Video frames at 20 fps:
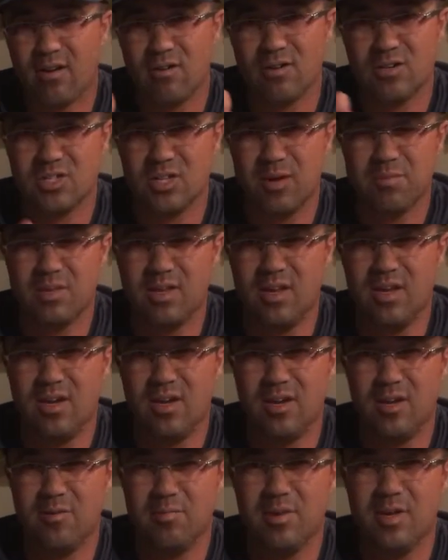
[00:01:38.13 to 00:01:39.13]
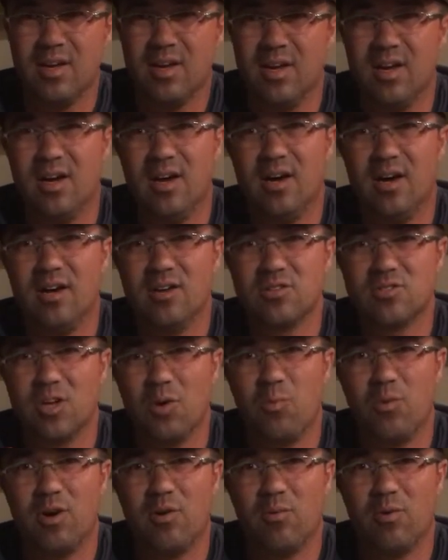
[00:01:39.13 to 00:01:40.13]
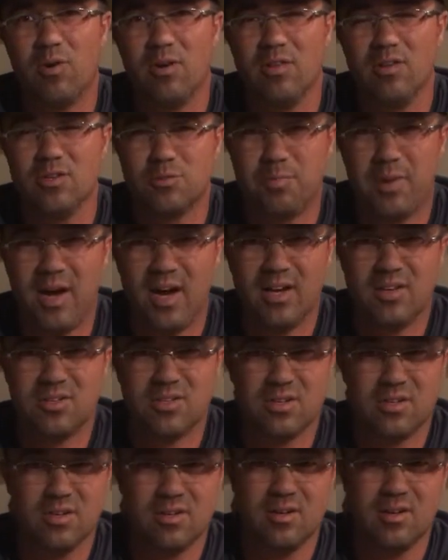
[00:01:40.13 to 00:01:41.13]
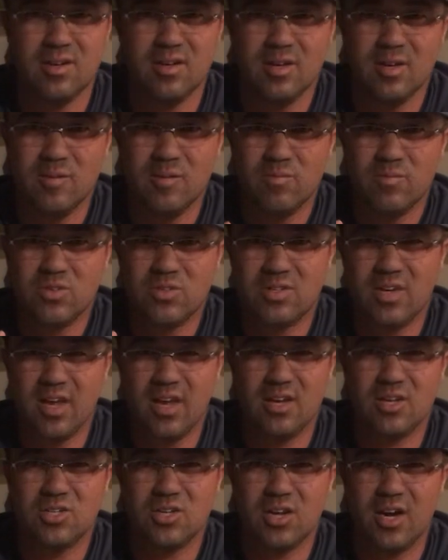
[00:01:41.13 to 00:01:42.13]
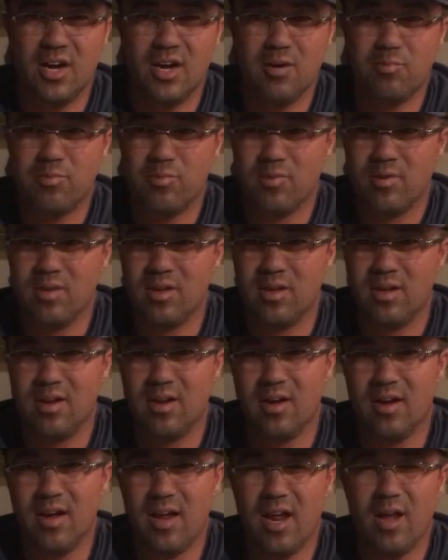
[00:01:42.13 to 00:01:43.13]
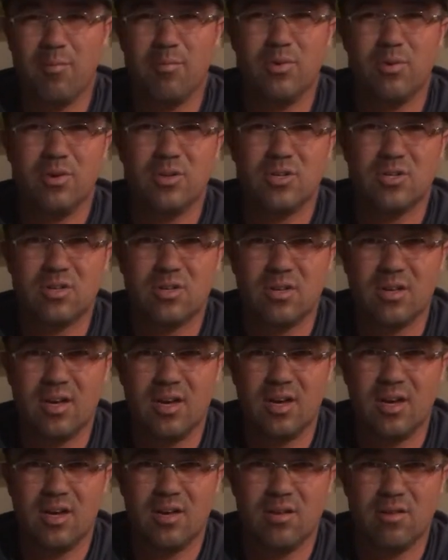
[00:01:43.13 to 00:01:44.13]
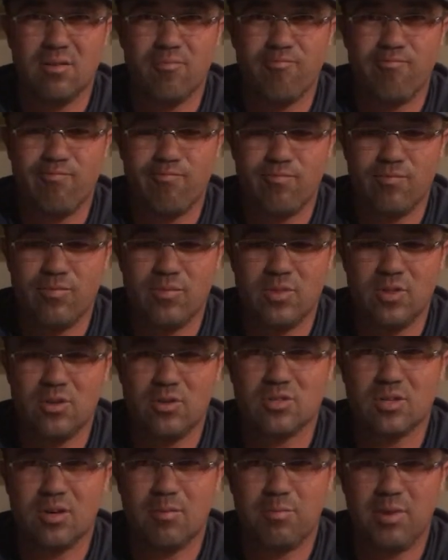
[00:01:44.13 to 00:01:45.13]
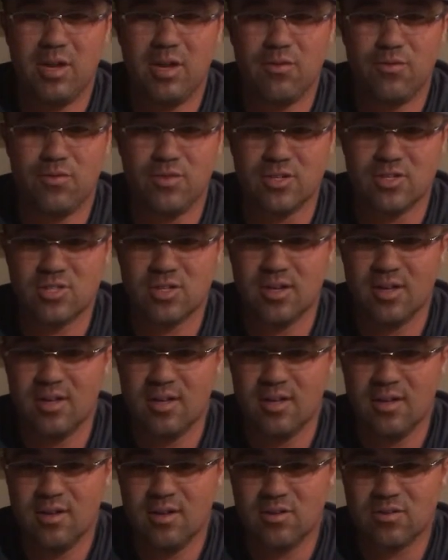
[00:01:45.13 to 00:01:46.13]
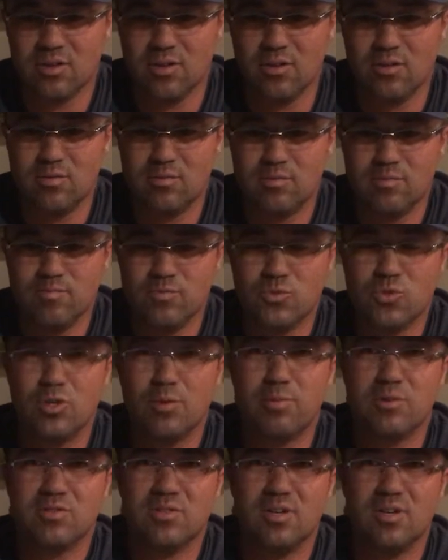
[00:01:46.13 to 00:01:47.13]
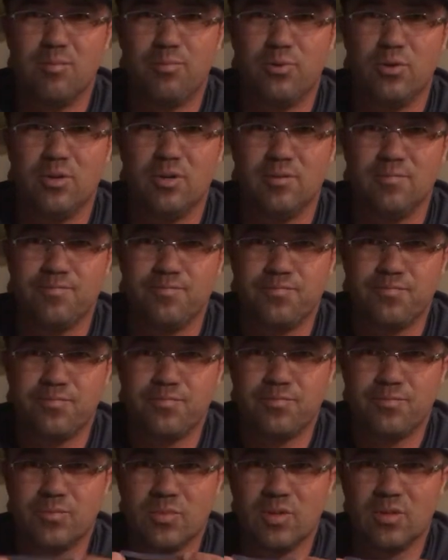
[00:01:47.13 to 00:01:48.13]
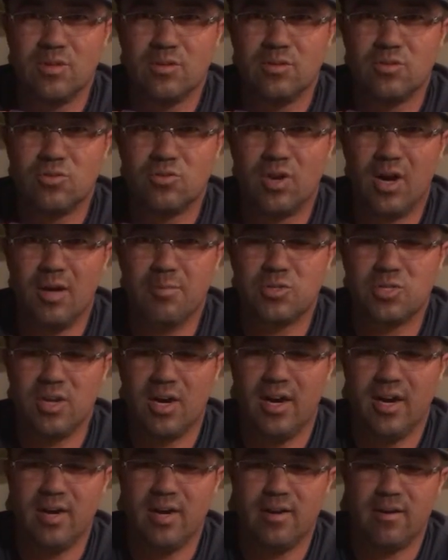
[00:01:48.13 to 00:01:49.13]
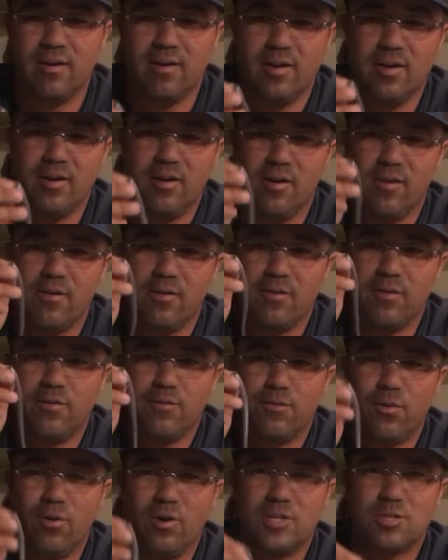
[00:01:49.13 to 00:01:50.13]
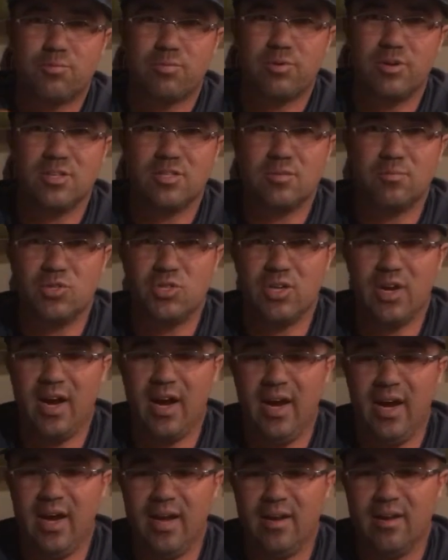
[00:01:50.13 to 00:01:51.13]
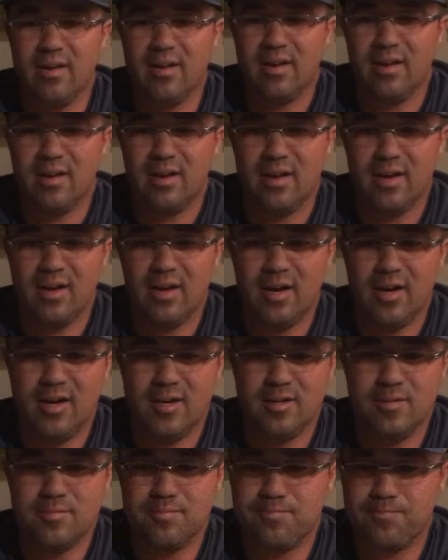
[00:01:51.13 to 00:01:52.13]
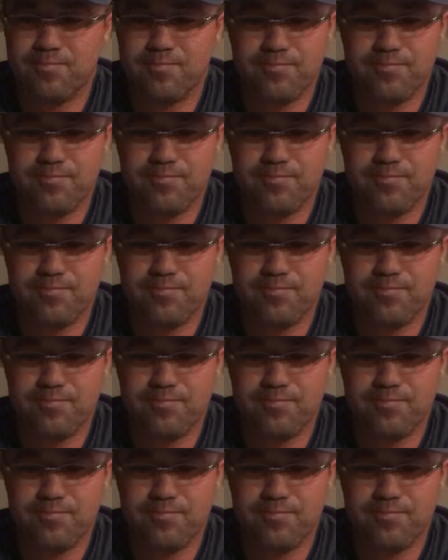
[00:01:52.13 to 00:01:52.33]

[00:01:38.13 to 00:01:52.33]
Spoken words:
or something in them, somewhere where those bass could stage up and ambush those bait fish. So super simple, drop shot, 4-inch prism shad, 24-inch,